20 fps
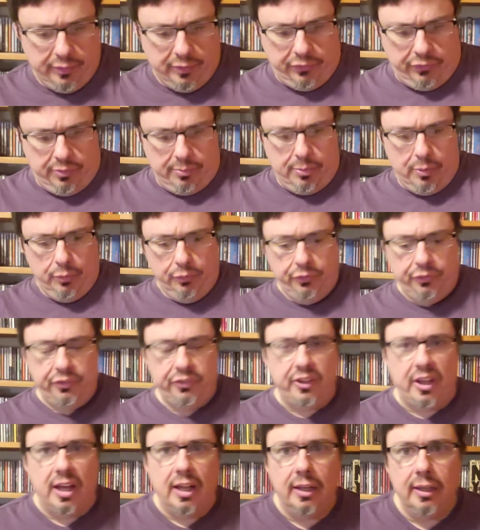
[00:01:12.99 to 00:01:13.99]
It's the most
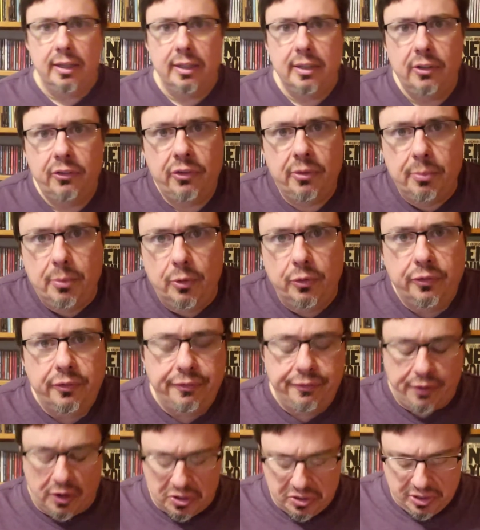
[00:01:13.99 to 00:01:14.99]
solid, it's the most
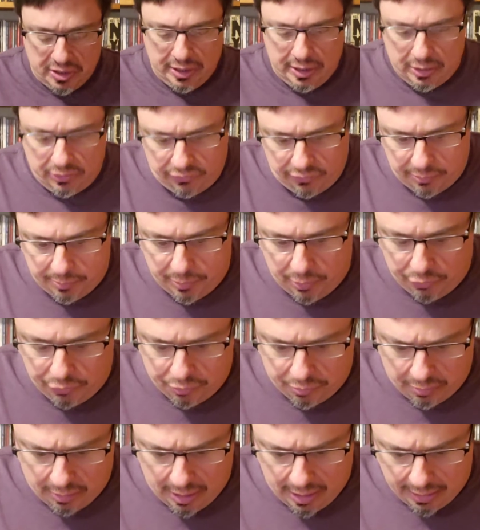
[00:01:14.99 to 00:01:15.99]
funky, it's the most
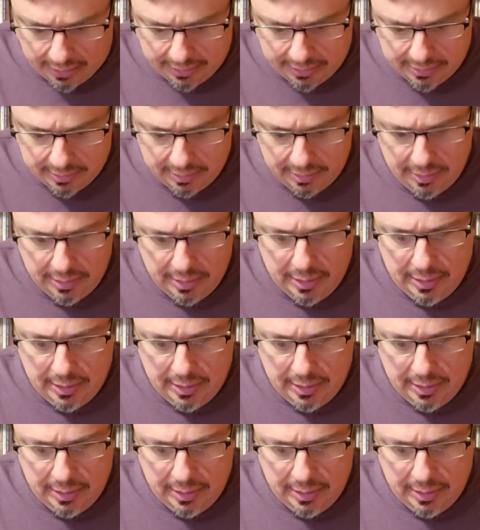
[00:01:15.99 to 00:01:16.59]
rockin'.